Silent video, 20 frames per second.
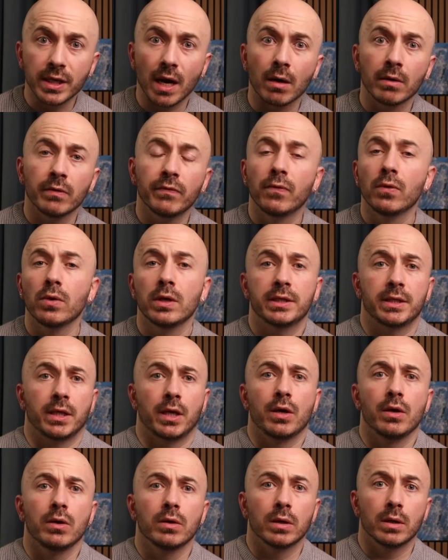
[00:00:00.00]
aren't fully
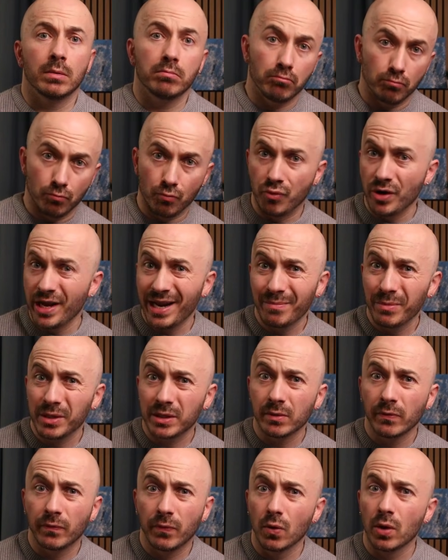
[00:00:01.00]
secure, rhythm
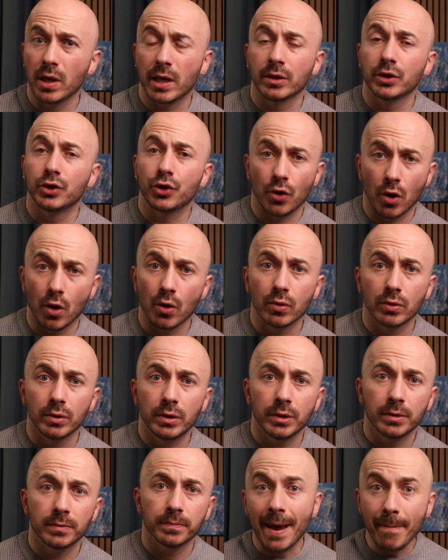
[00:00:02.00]
isn't fully
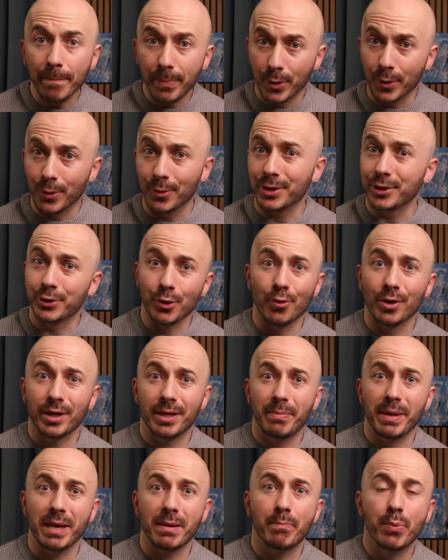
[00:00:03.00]
controlled, tempo is already
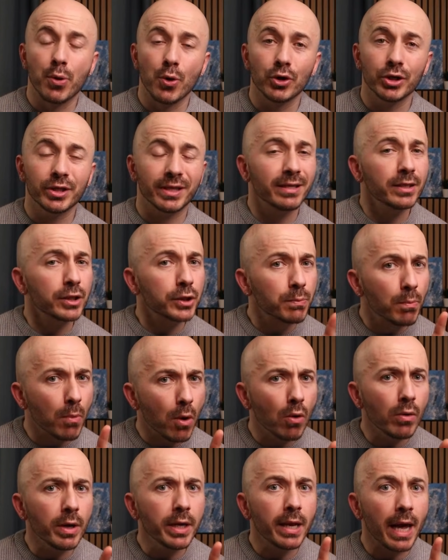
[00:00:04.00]
being pushed, and
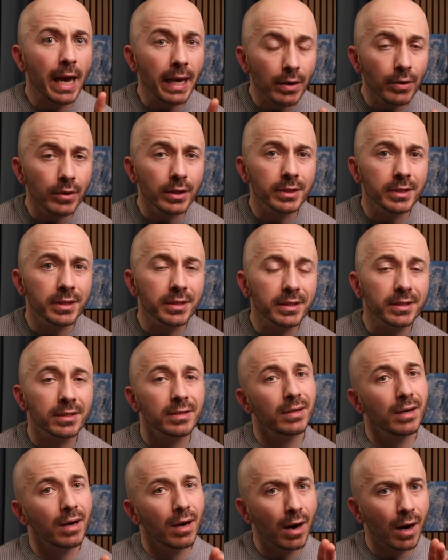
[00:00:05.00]
small inaccuracies
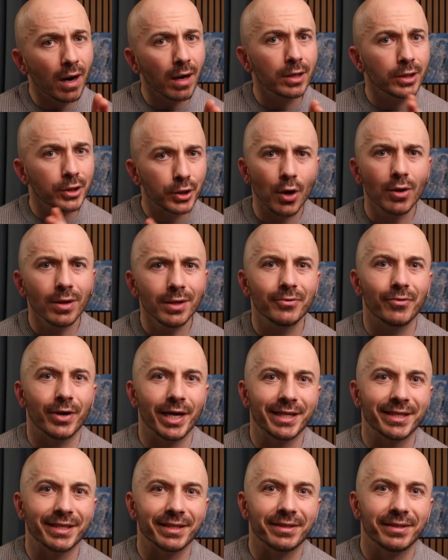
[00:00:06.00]
are
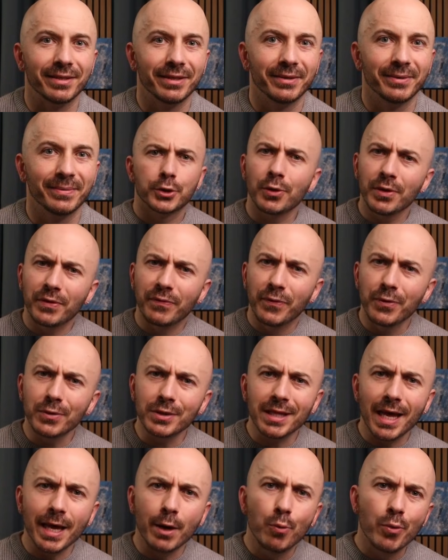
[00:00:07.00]
tolerated. So it
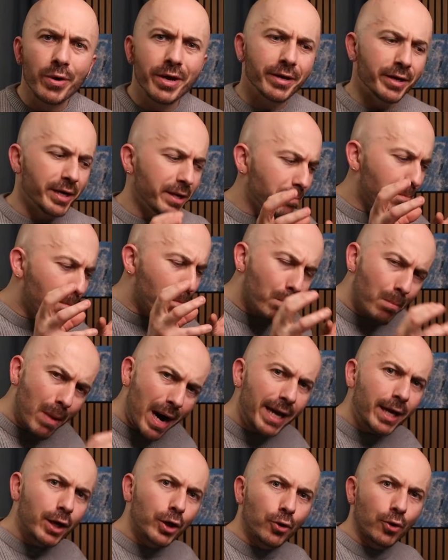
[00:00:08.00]
feels like we are in
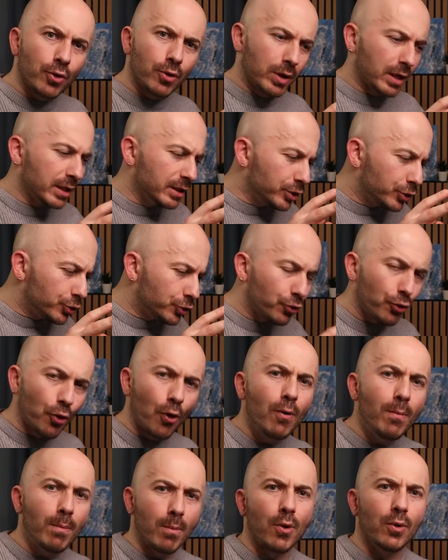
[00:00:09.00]
micro
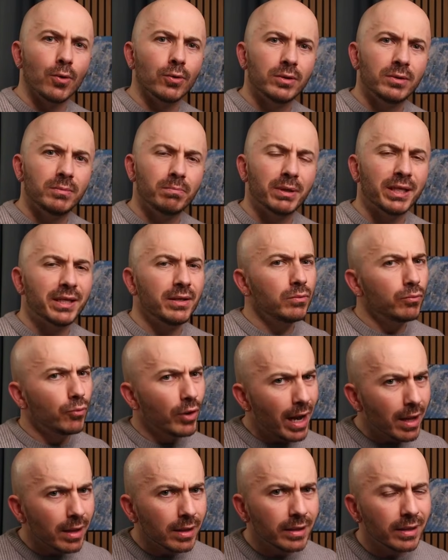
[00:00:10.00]
control mode, but in
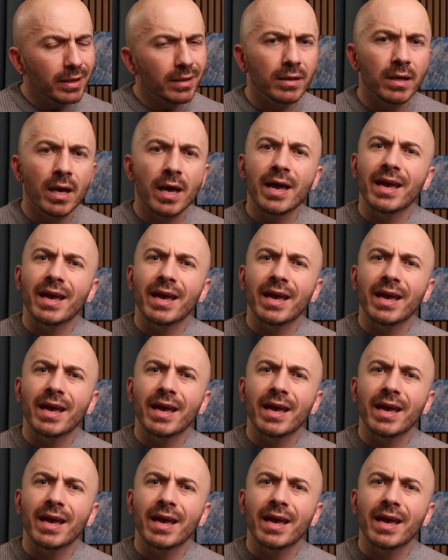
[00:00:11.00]
reality,